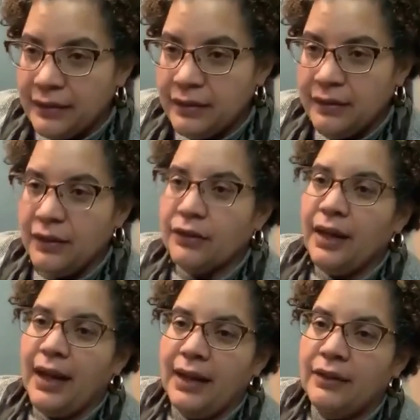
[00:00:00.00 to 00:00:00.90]
They're
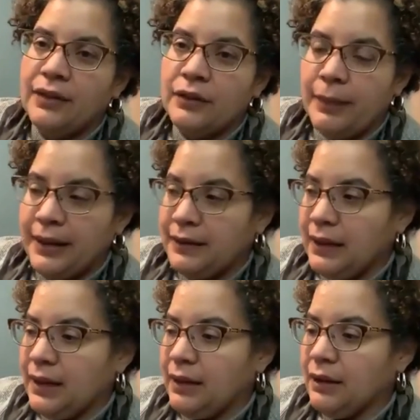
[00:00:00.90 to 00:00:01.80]
kind of
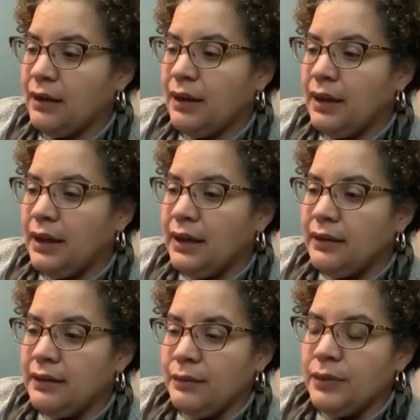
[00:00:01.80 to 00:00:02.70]
expecting
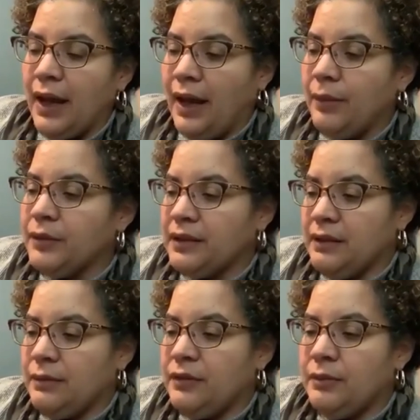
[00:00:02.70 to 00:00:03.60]
sometimes
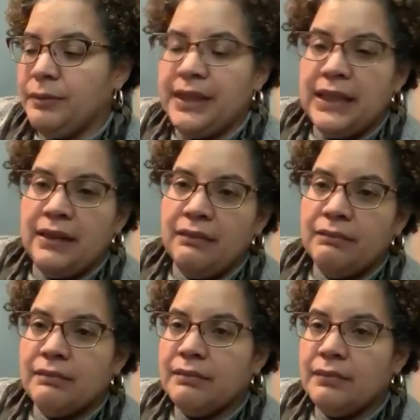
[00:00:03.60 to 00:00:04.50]
to be
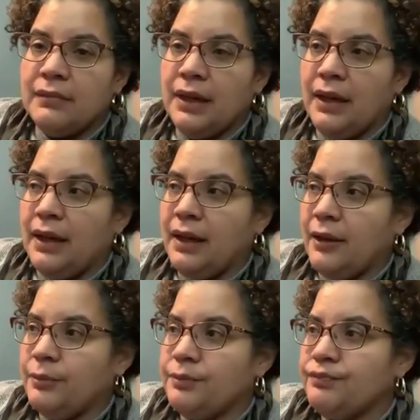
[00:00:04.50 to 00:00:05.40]

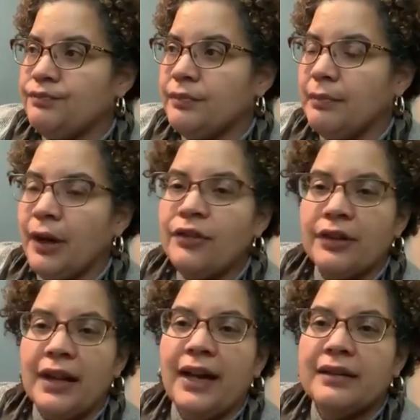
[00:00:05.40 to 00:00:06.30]

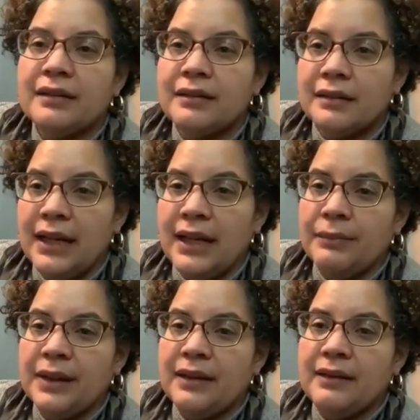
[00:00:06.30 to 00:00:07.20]
marginalized, and
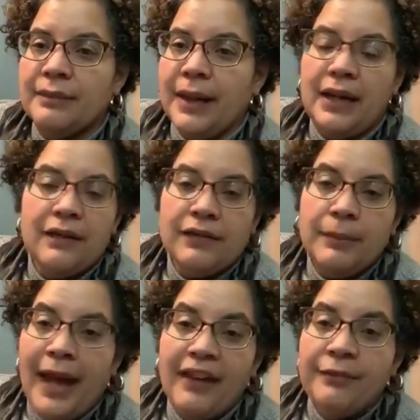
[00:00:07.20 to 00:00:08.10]
because many of them
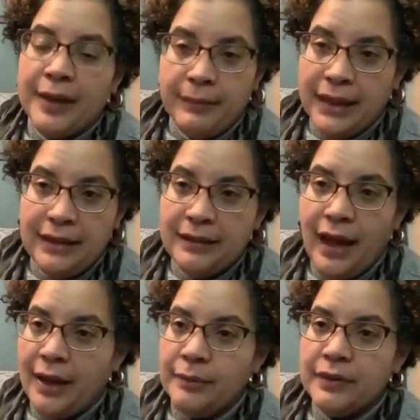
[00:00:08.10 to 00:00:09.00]
have been many
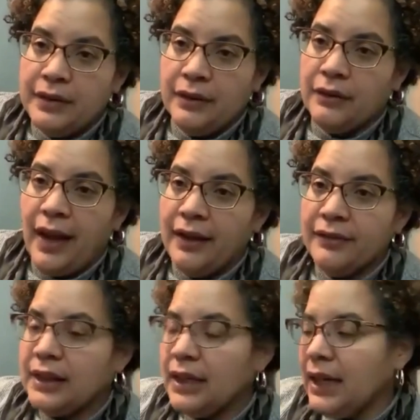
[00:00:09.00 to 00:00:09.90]
times in their
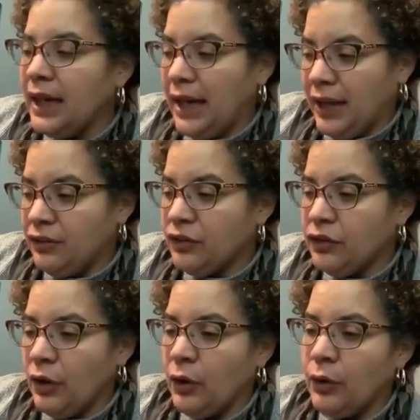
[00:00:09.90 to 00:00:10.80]
lives. And
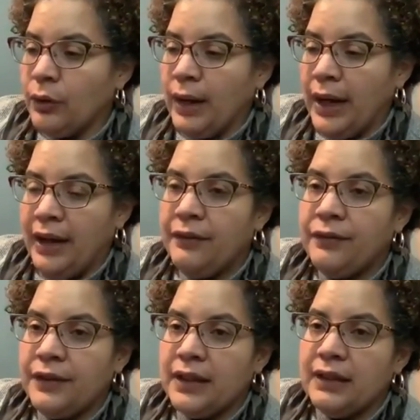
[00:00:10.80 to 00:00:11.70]
so I
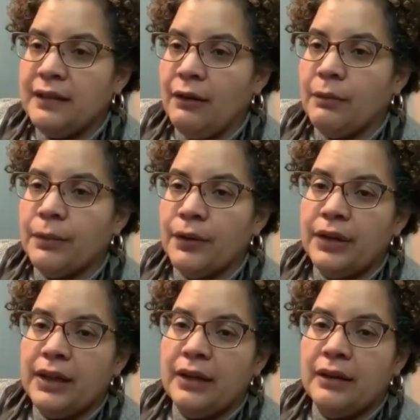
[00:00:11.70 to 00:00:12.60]
feel it's our
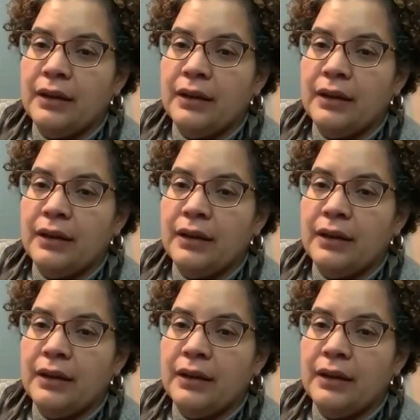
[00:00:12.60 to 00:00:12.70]
burden